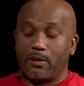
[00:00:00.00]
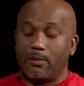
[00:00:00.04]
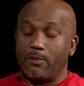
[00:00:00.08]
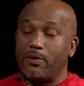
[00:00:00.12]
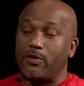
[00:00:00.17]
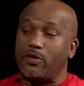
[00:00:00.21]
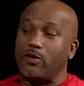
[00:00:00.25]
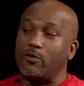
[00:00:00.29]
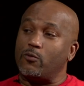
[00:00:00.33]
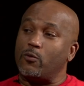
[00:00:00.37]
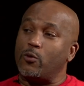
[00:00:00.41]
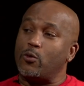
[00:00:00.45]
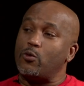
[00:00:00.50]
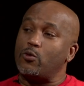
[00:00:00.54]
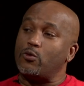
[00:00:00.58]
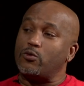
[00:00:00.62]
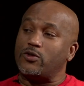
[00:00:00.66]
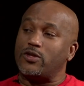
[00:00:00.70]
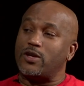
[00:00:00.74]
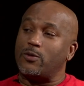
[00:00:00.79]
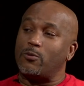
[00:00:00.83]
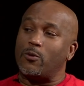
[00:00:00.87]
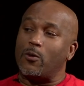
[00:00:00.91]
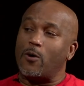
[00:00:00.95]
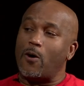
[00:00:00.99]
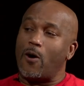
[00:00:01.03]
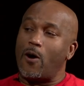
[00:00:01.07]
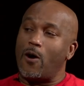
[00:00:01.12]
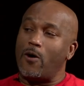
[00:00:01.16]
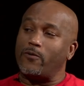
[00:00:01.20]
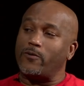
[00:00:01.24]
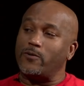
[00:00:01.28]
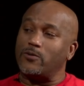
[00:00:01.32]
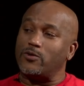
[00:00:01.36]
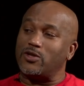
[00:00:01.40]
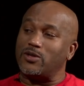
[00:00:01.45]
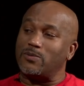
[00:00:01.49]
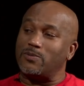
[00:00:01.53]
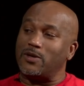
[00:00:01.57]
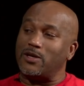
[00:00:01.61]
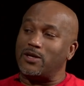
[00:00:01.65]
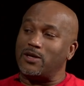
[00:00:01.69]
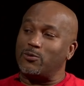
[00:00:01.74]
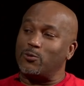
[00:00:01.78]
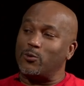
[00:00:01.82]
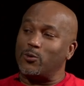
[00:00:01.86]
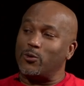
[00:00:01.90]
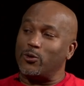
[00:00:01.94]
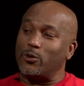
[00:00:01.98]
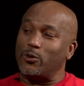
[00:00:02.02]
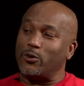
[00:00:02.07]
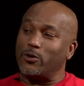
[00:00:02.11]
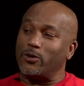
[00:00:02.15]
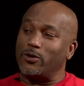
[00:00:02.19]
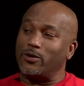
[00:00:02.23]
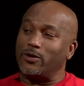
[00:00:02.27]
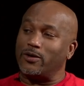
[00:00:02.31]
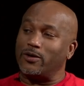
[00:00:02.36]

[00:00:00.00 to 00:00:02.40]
but the roles that were offered to me were